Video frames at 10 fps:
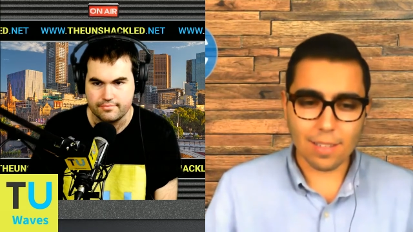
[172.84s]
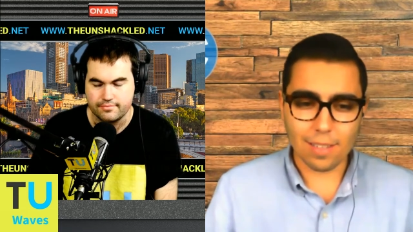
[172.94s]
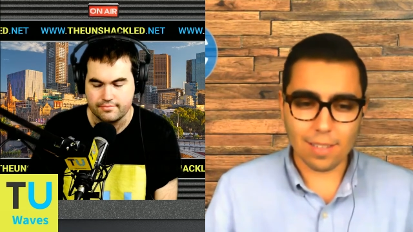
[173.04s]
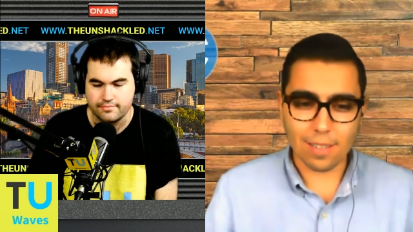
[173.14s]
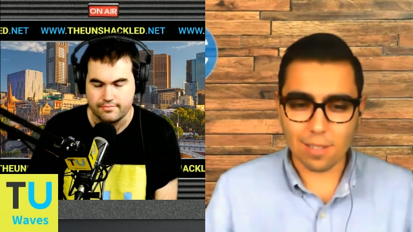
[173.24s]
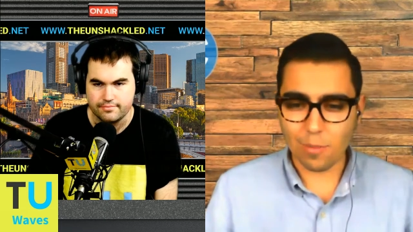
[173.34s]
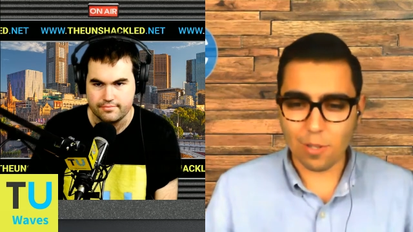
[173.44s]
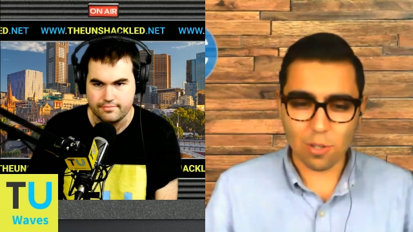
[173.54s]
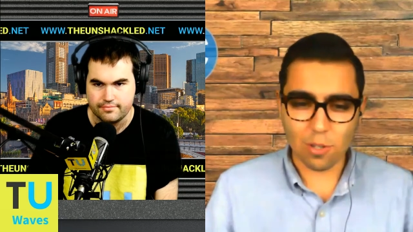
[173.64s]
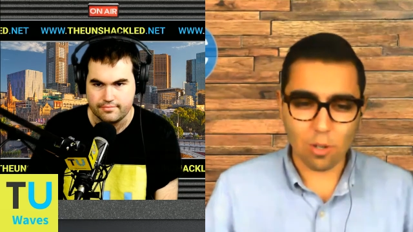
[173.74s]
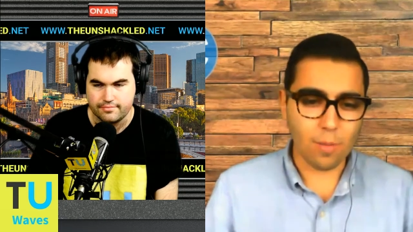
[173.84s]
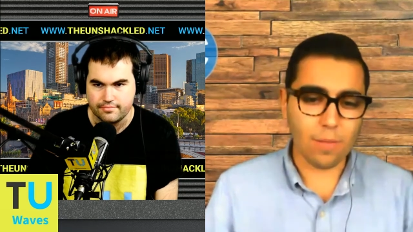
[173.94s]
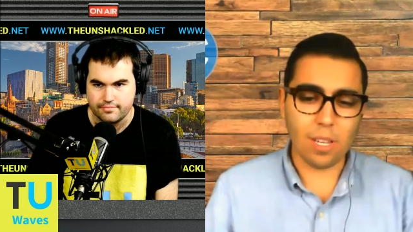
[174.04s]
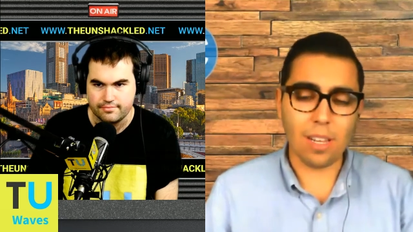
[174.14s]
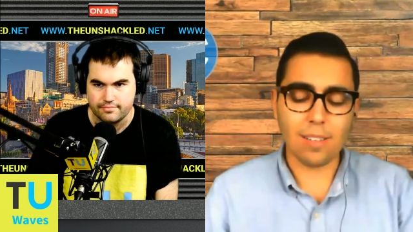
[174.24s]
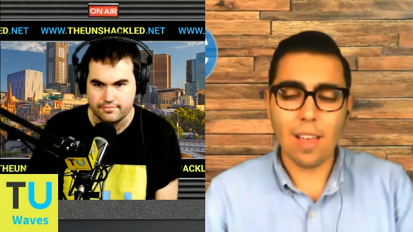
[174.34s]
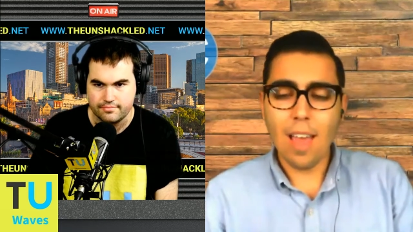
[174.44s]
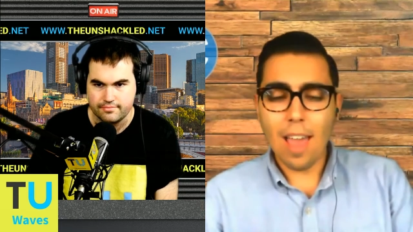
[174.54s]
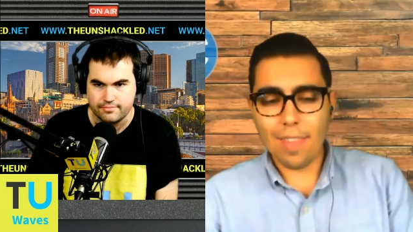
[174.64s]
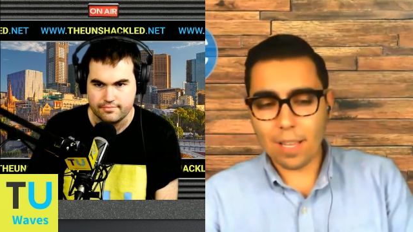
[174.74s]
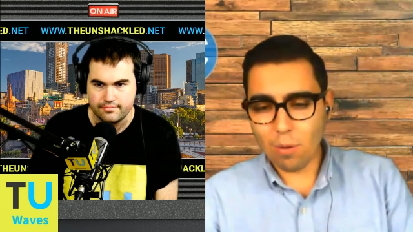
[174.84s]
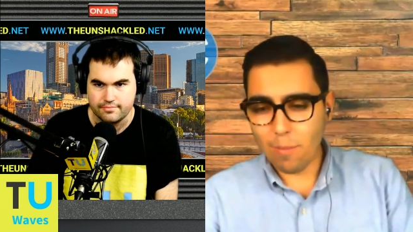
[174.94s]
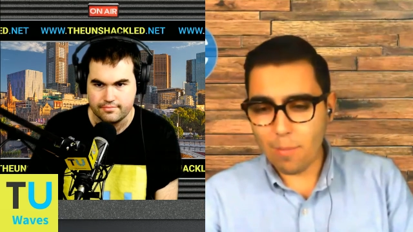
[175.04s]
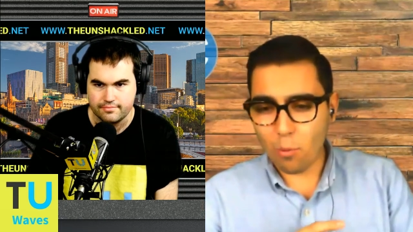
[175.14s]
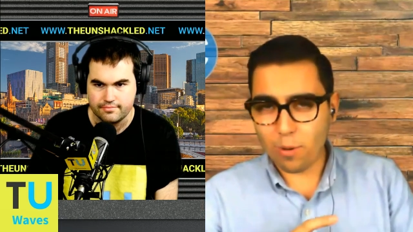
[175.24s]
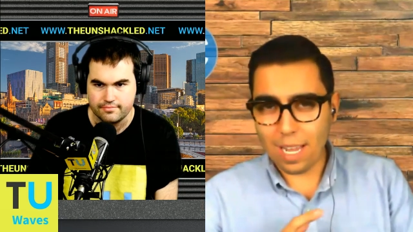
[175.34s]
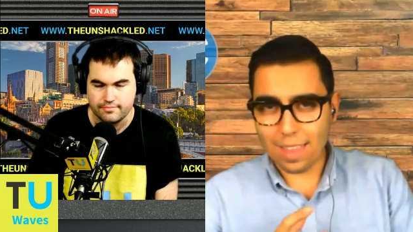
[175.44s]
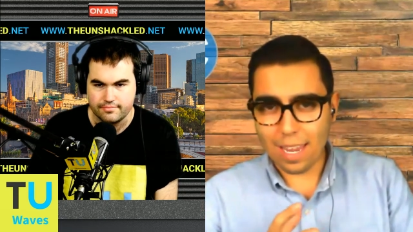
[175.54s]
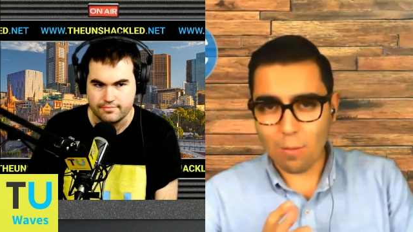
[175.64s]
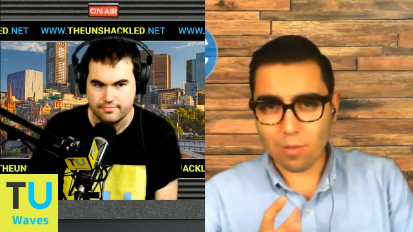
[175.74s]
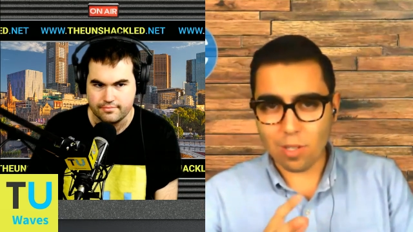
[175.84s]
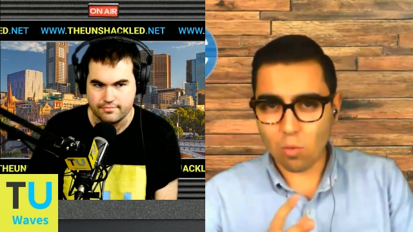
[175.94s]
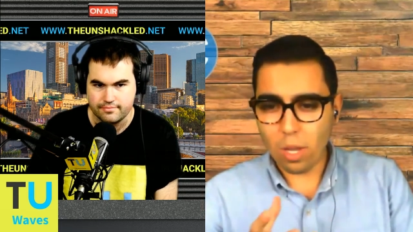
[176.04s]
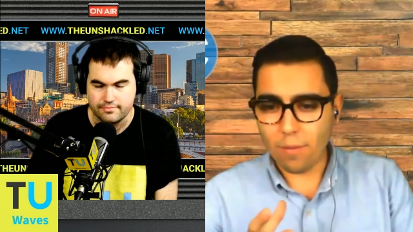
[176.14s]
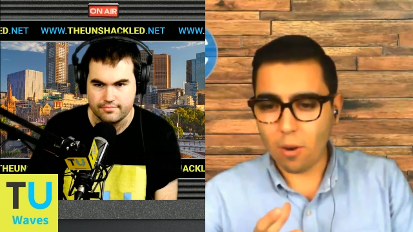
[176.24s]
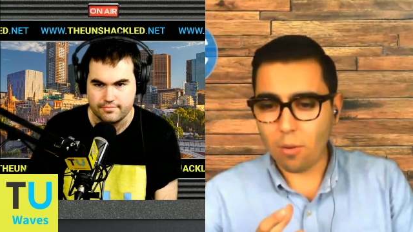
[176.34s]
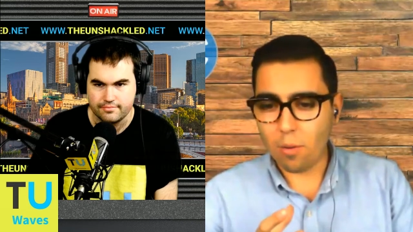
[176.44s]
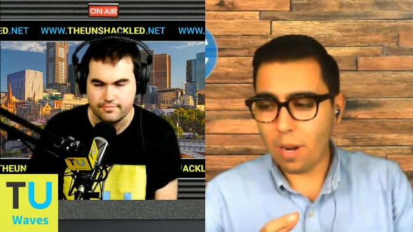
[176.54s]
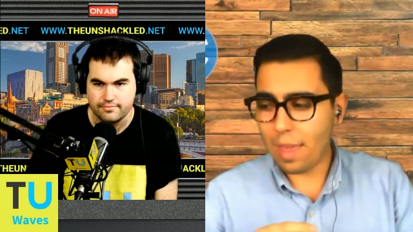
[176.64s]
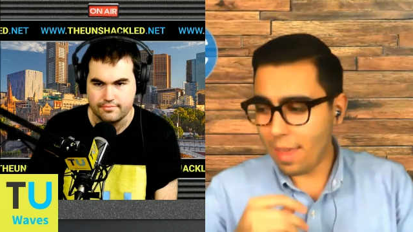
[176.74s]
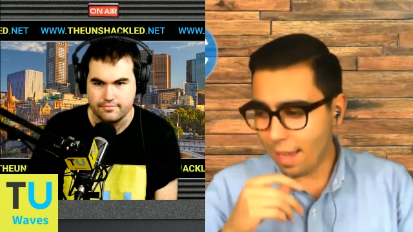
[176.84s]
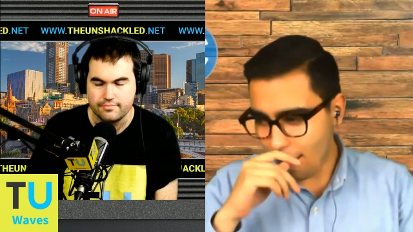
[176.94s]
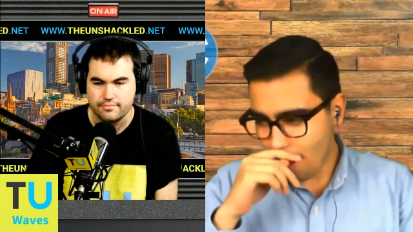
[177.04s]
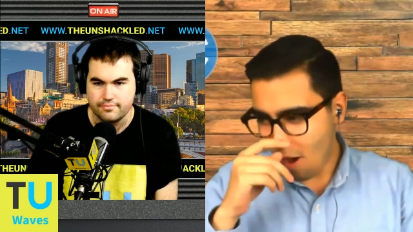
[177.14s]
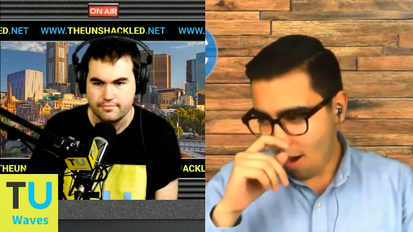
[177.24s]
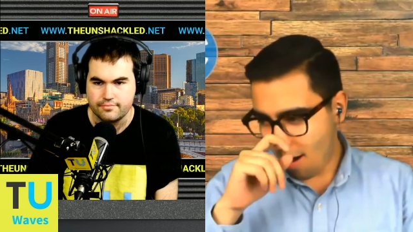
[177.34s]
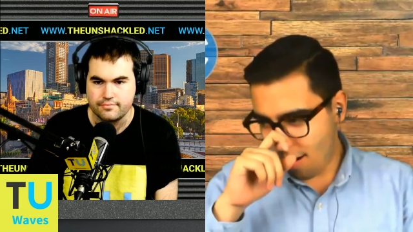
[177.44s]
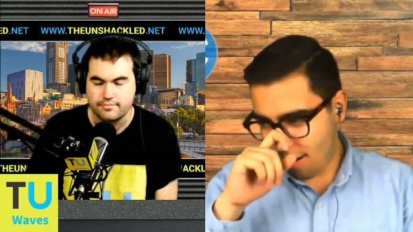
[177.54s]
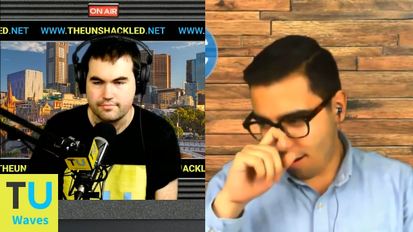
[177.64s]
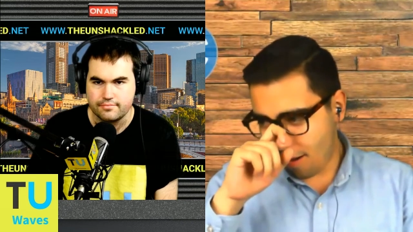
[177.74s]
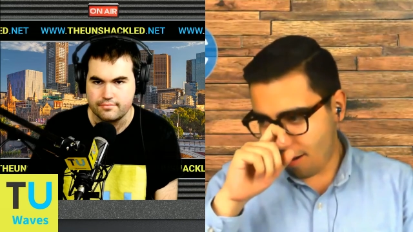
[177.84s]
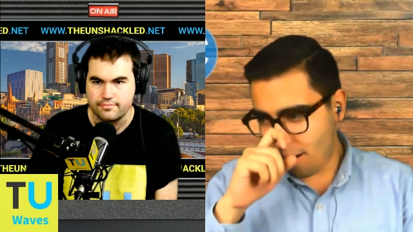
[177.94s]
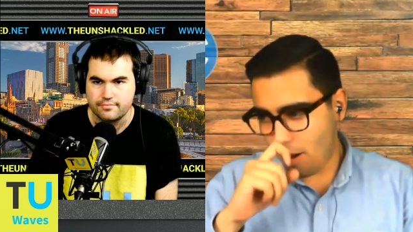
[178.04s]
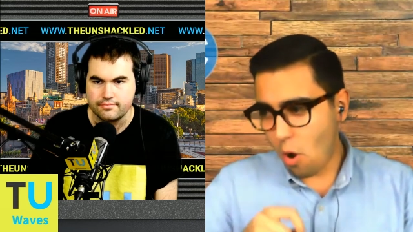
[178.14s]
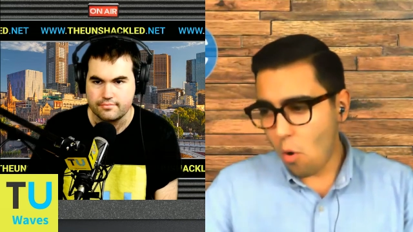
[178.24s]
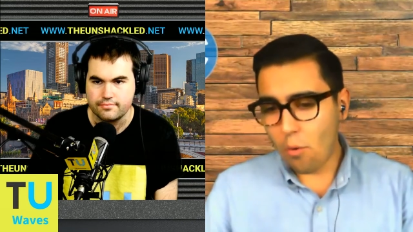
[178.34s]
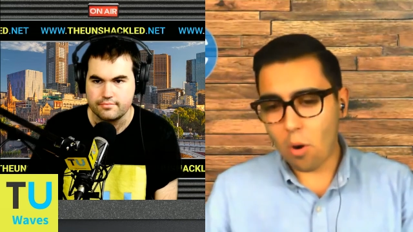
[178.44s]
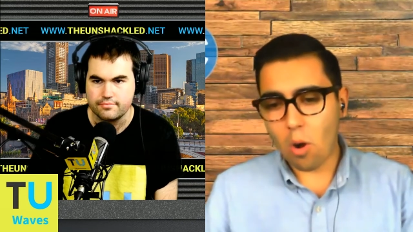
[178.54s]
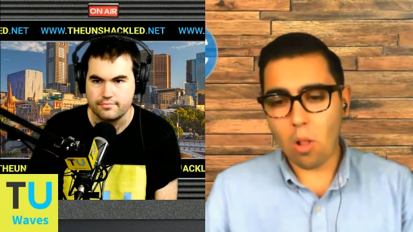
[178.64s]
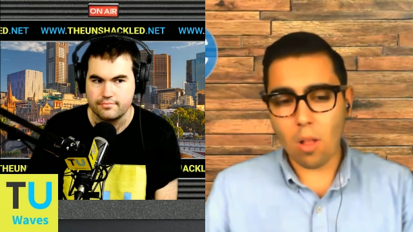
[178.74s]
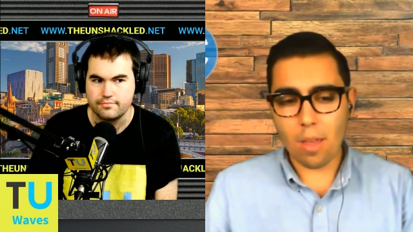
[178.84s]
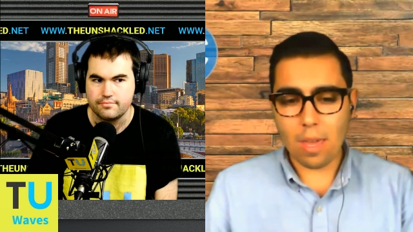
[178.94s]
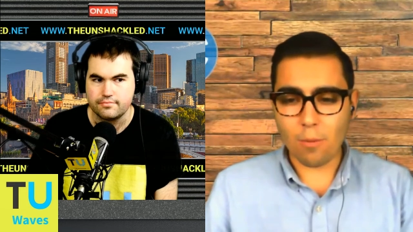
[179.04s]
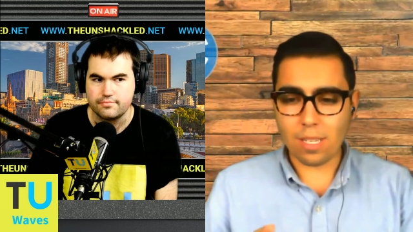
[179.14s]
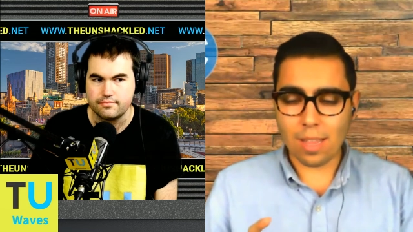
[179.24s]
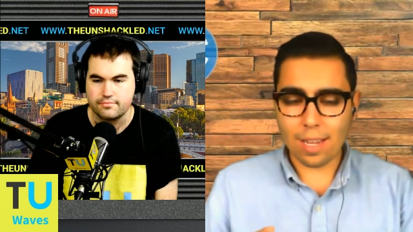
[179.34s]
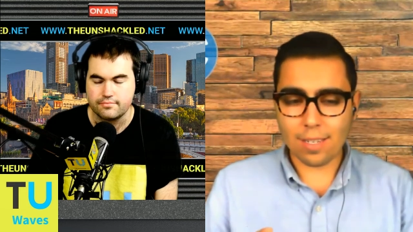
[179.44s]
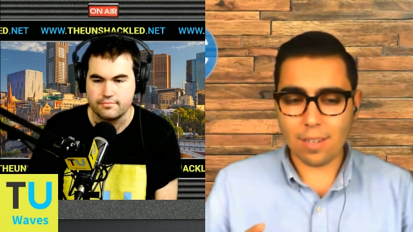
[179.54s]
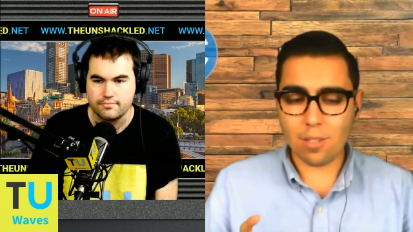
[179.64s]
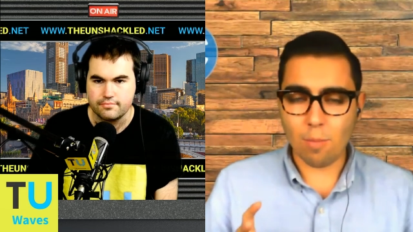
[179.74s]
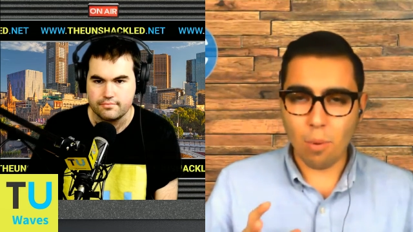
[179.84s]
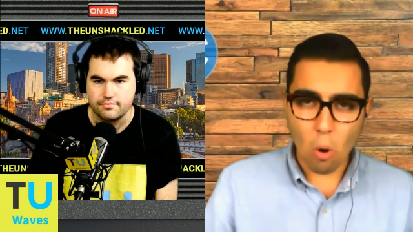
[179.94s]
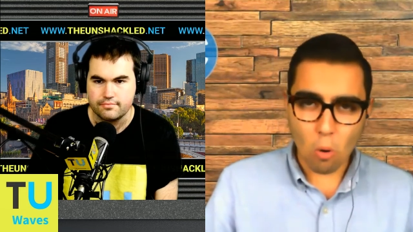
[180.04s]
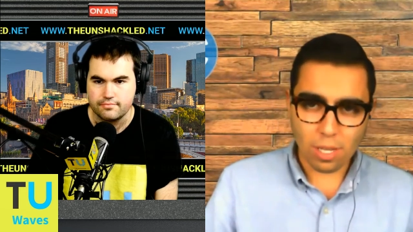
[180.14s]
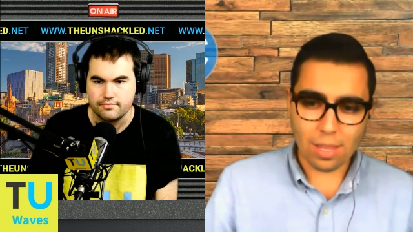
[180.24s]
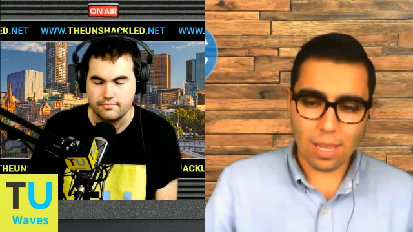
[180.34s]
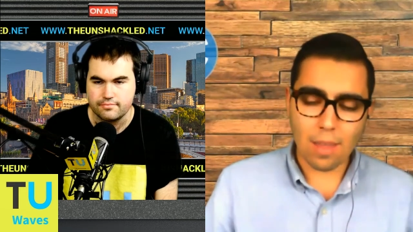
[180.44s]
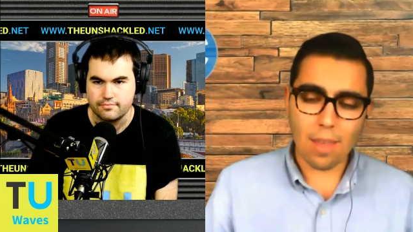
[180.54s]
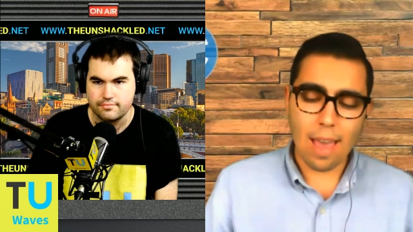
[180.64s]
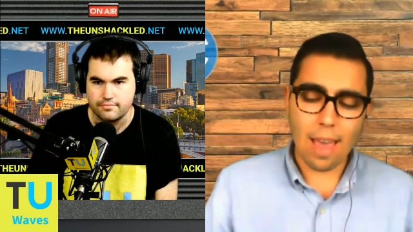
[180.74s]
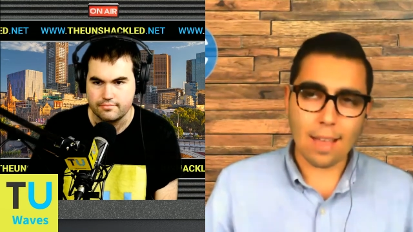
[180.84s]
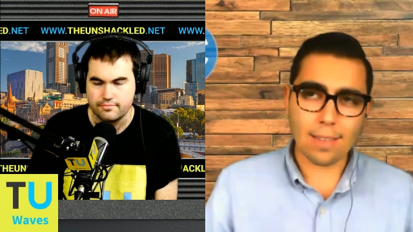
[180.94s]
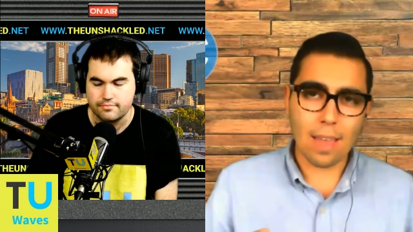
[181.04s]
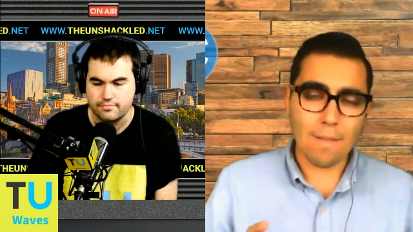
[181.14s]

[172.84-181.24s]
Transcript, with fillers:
Speaker 1: conservative leanings, and that's why people were saying that he was a swing vote. But I think uh, overall, he was elected supposedly as a very